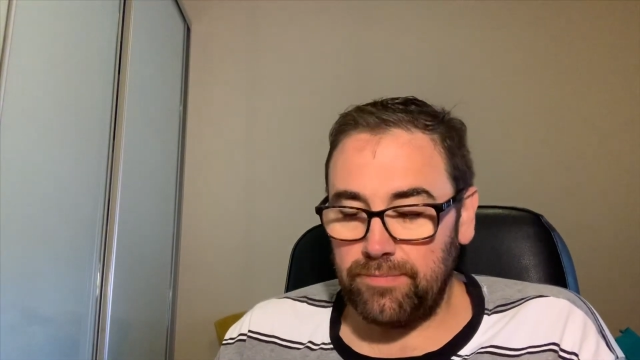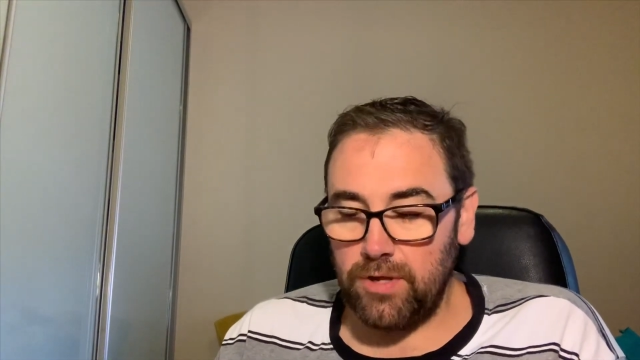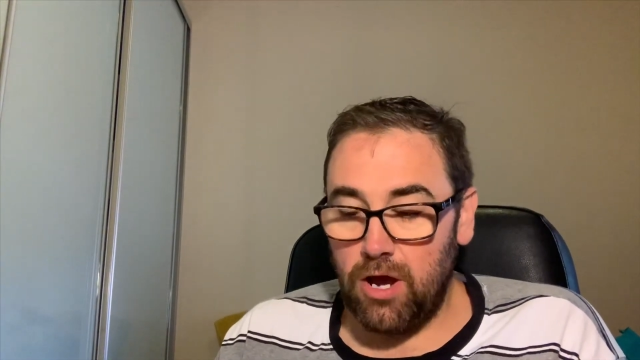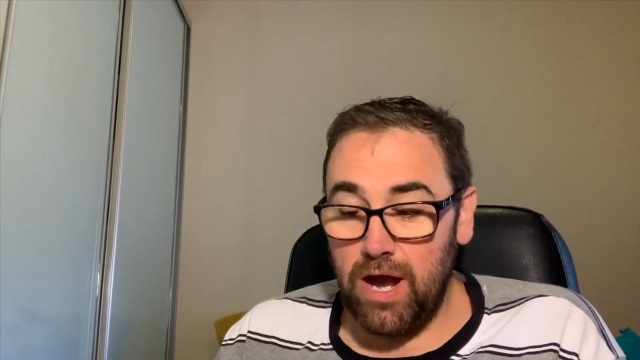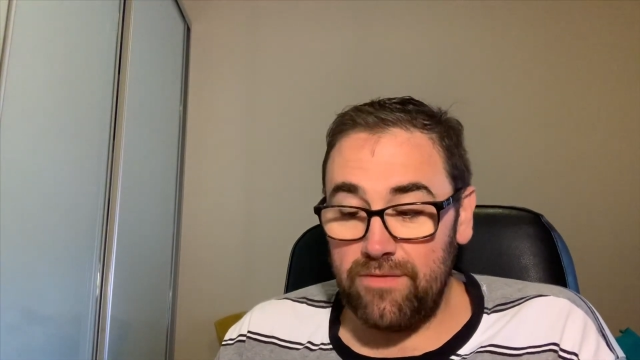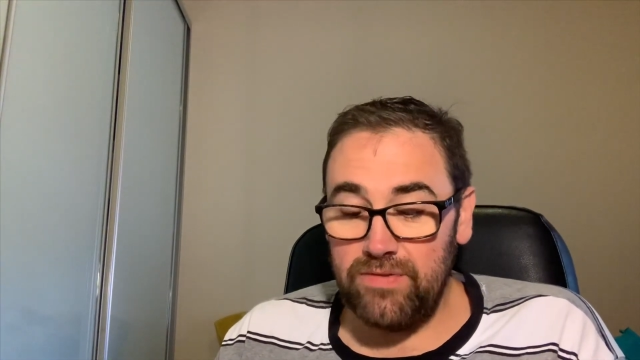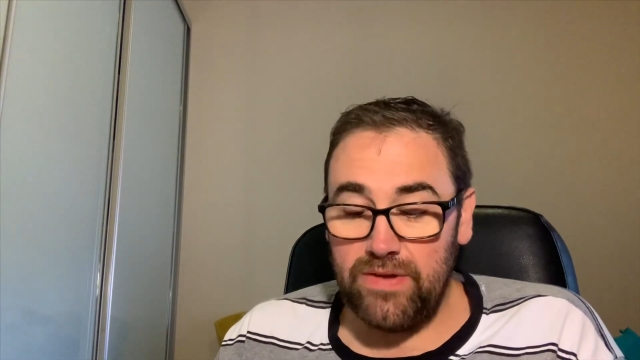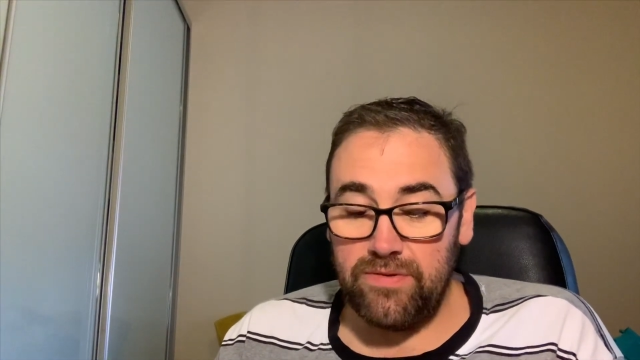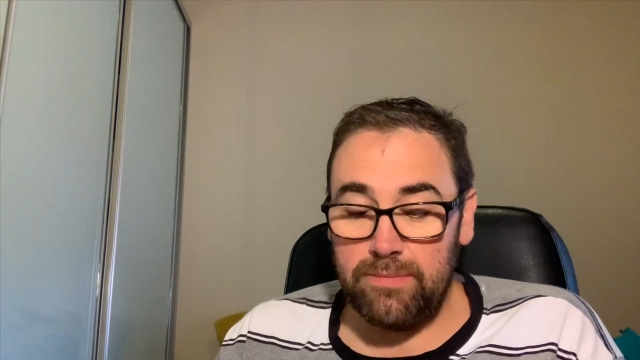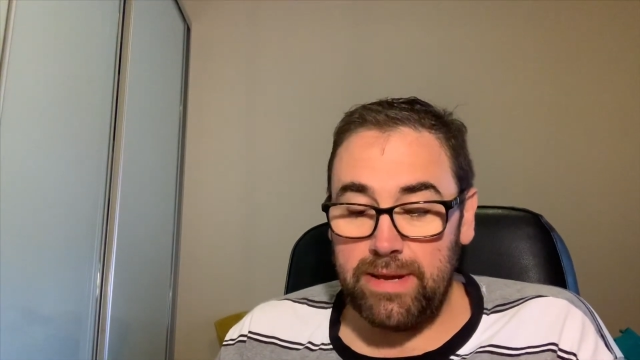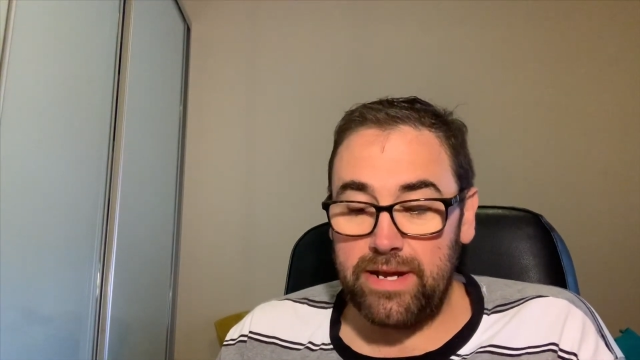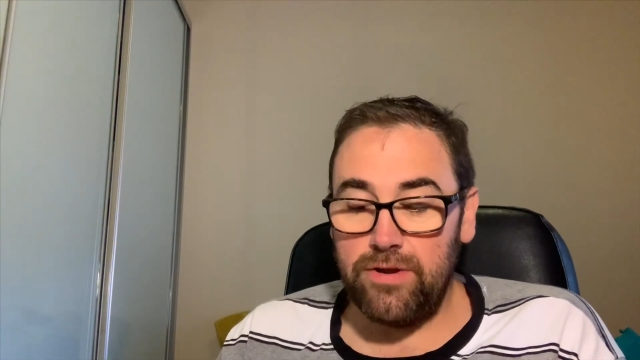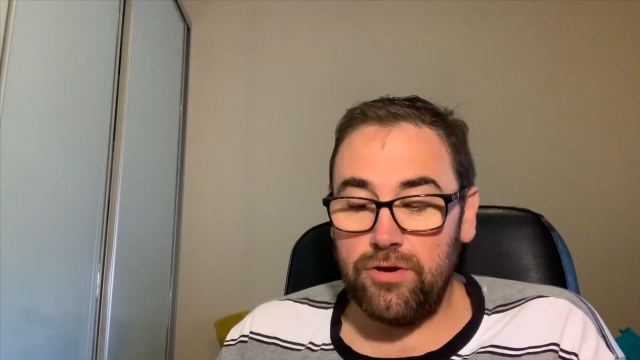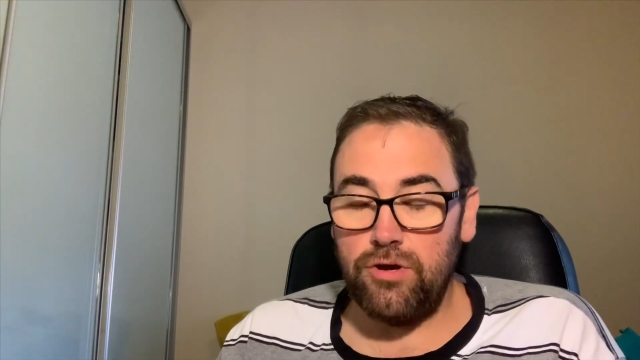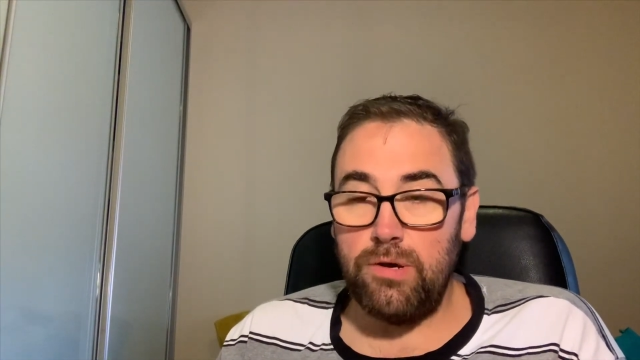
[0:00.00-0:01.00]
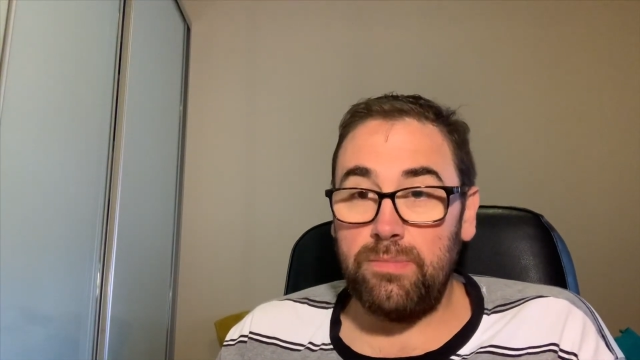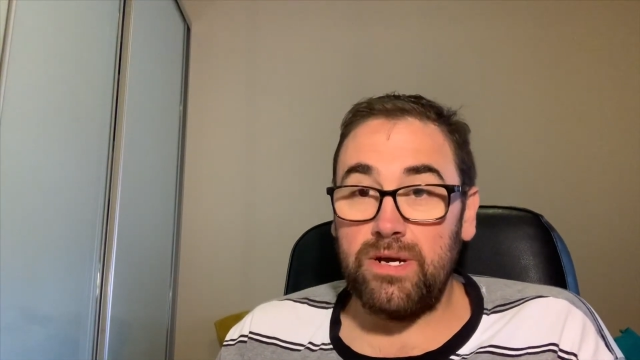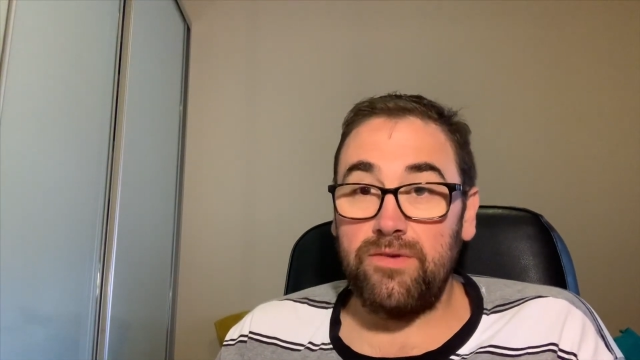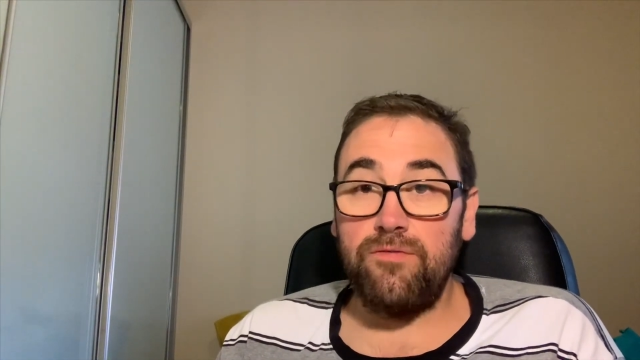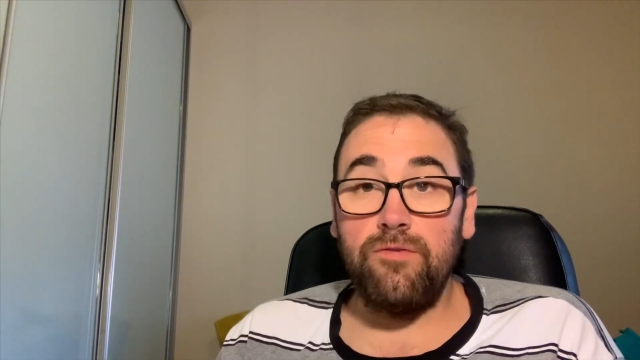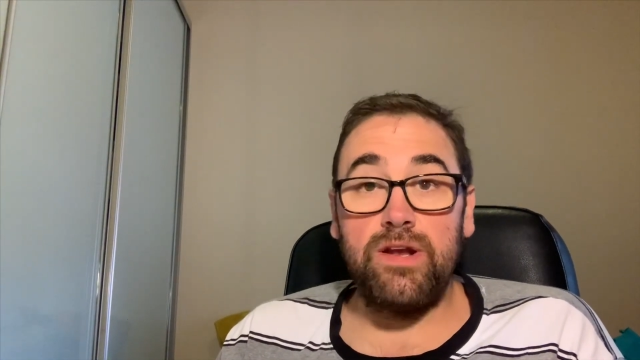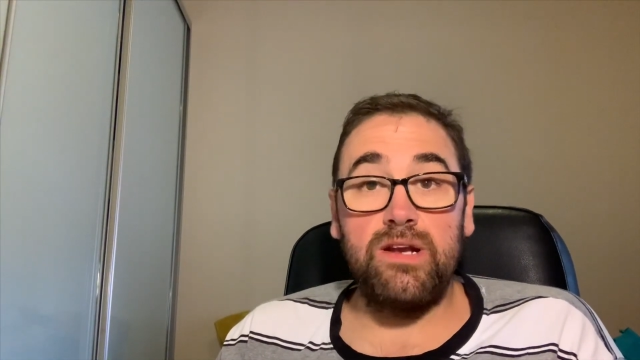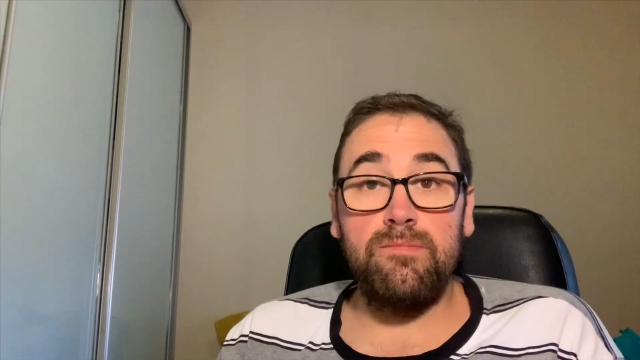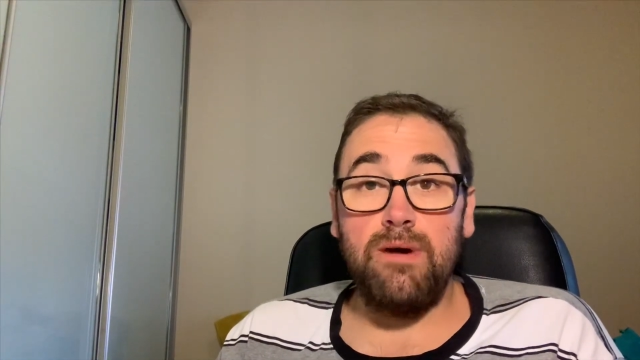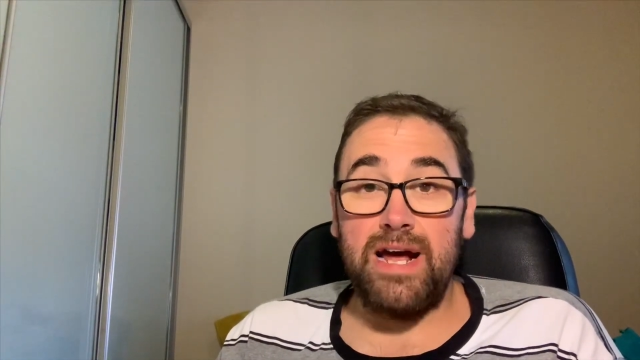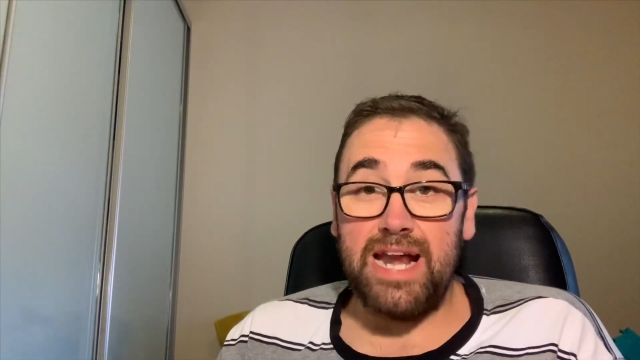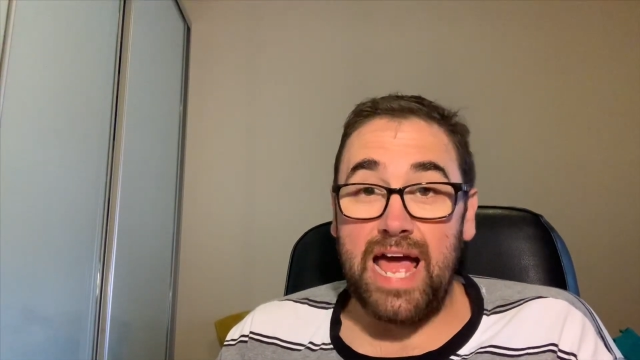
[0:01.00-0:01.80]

I've never met her, but a friend of mine